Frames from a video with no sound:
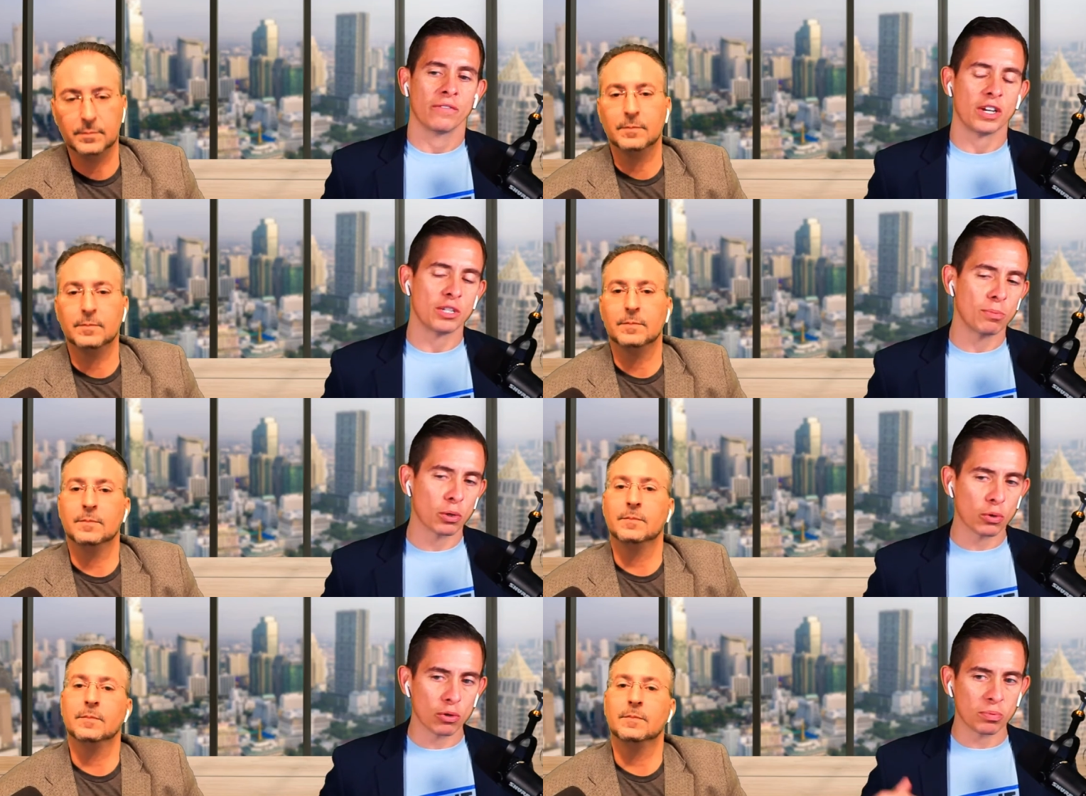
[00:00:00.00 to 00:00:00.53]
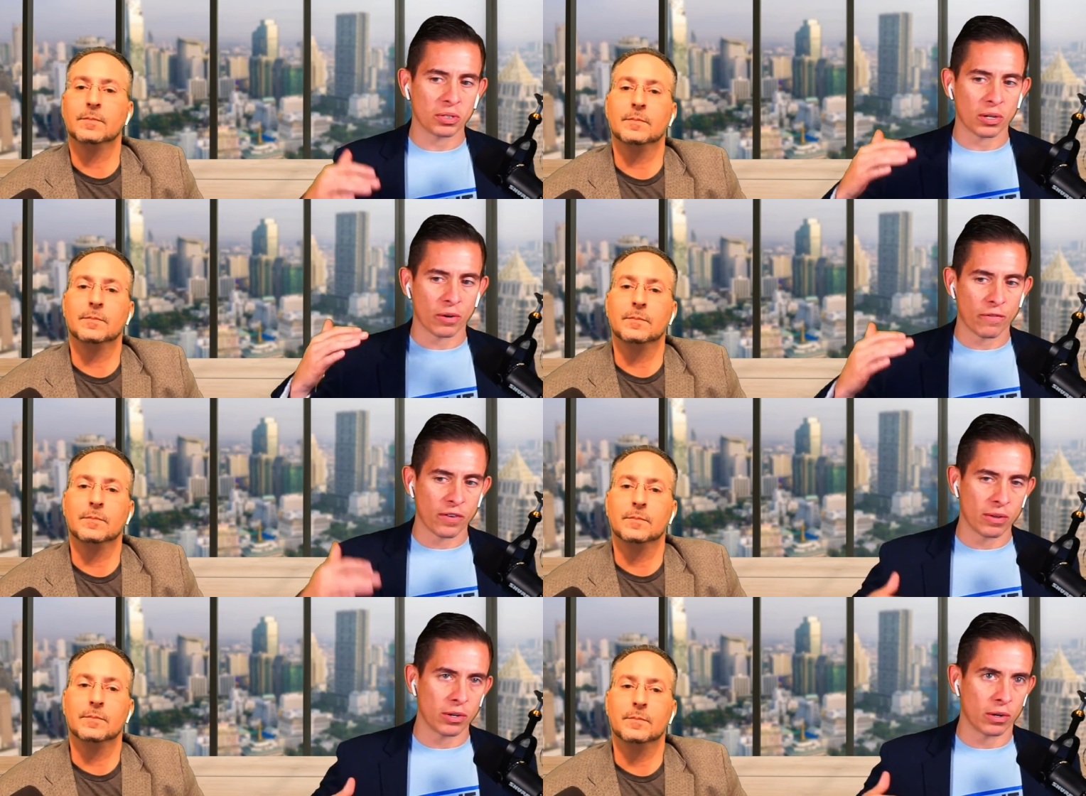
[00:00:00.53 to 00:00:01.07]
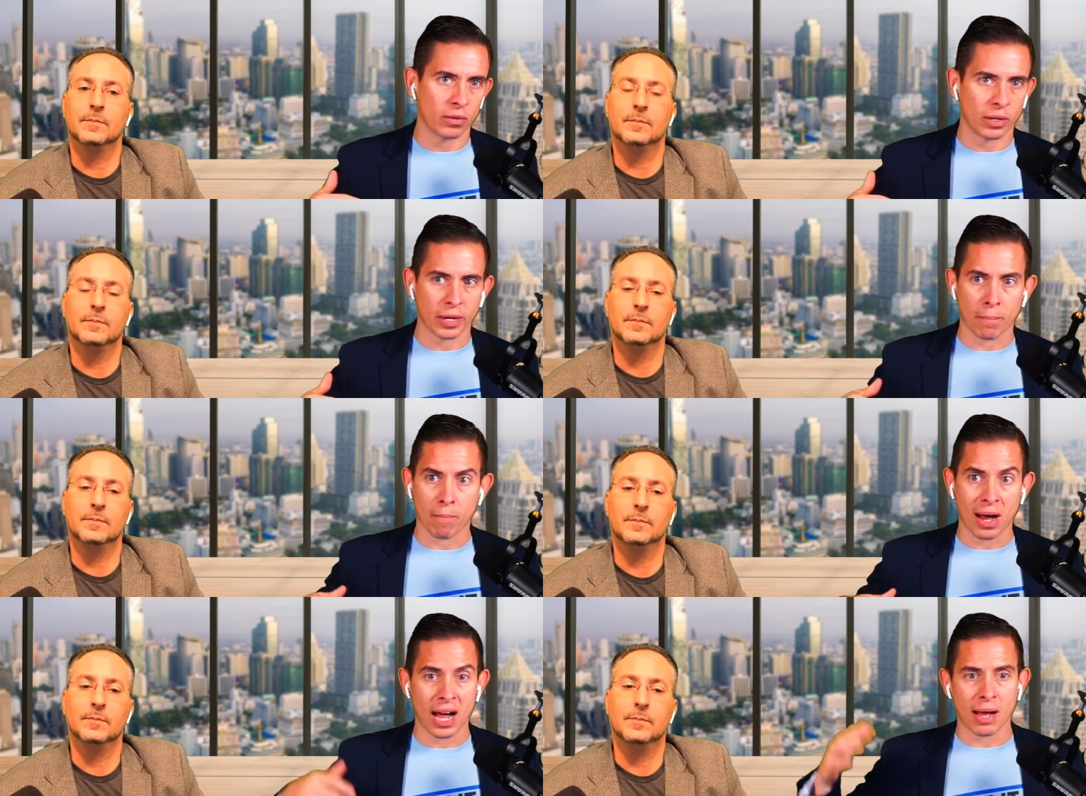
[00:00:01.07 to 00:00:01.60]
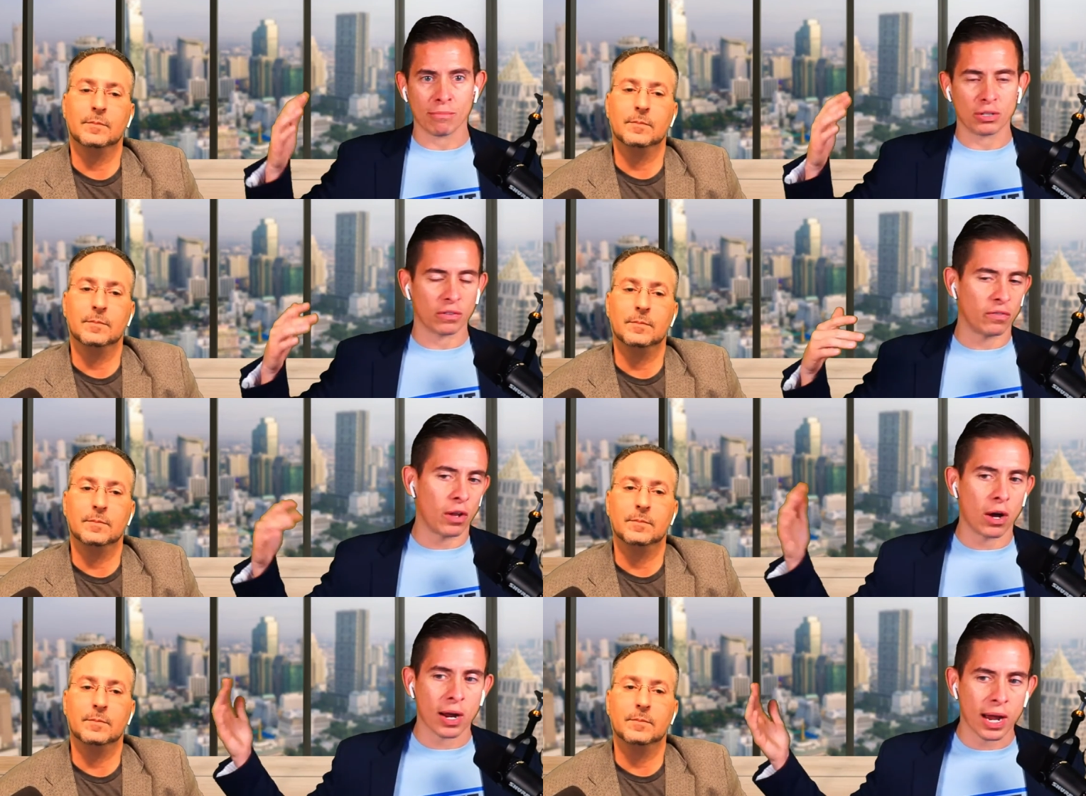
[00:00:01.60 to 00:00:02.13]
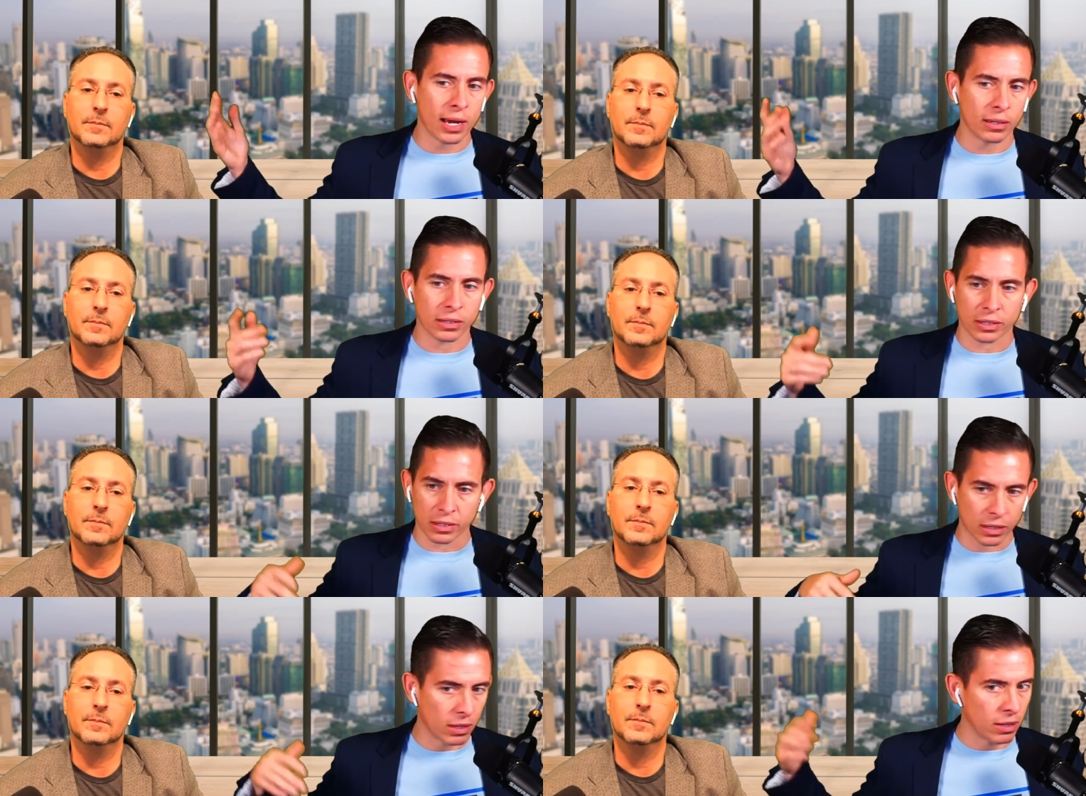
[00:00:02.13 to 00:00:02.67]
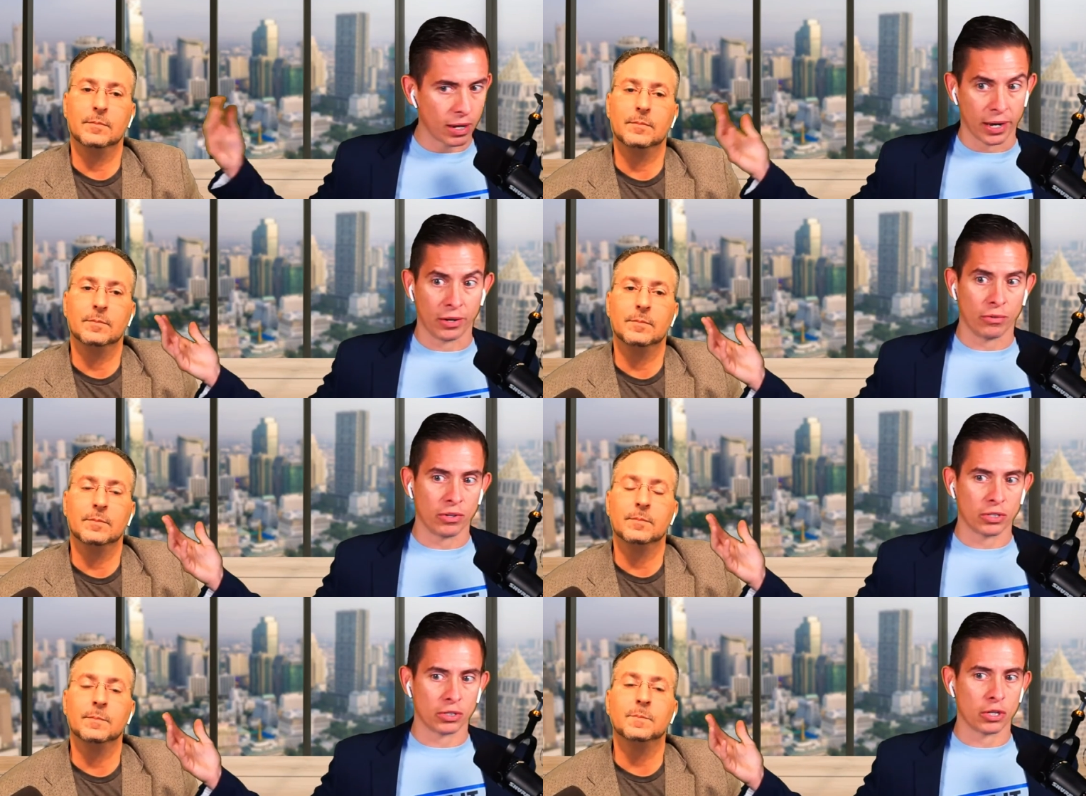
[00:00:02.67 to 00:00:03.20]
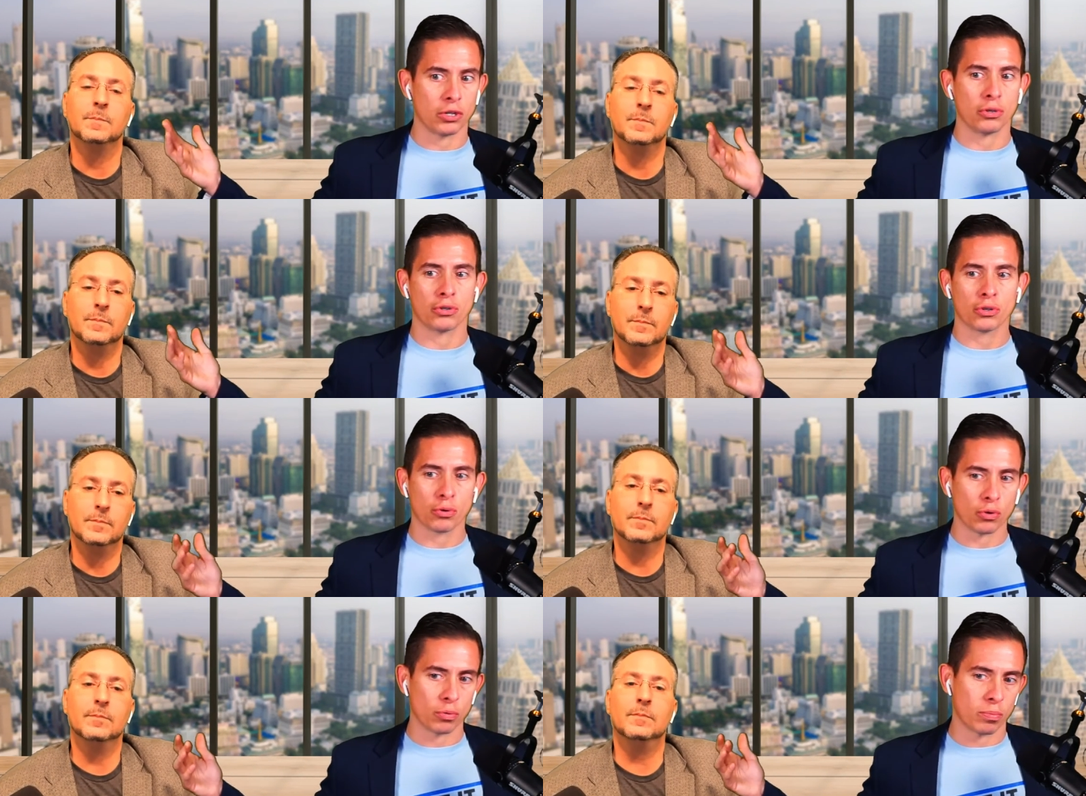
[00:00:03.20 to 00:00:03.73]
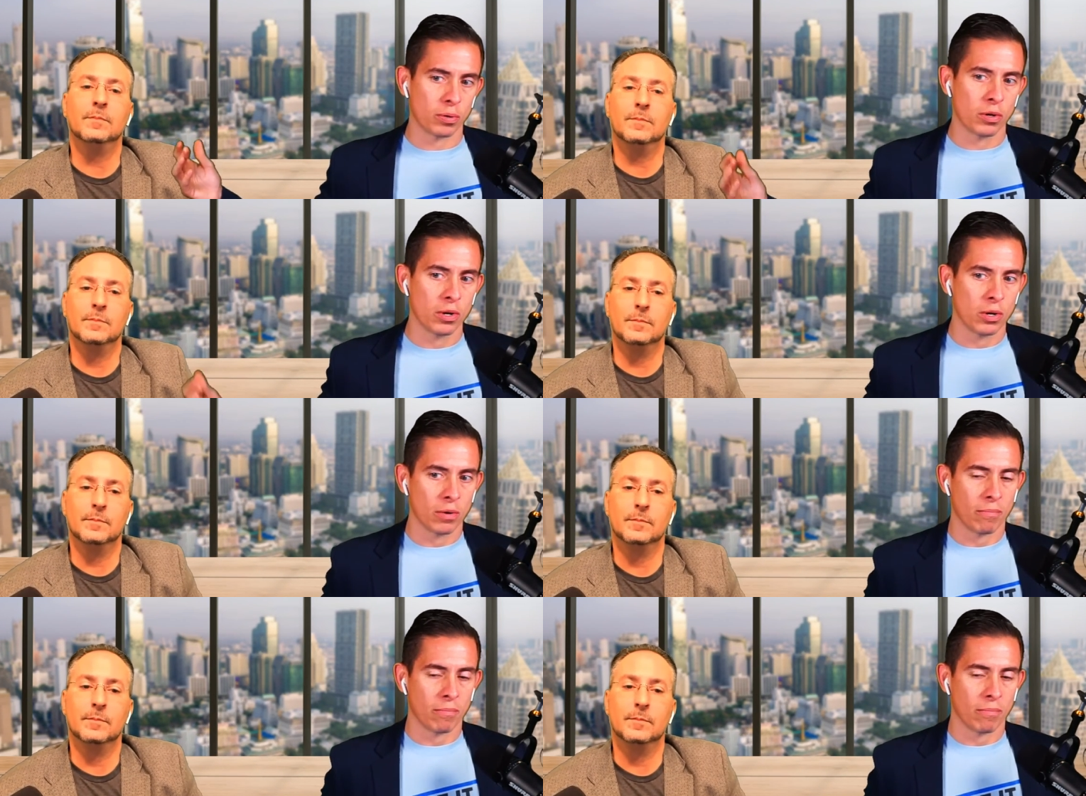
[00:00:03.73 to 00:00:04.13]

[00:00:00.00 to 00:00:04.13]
Speaker 1: facebook groups that are you know like moms of long island i know that's a huge group mm-hmm.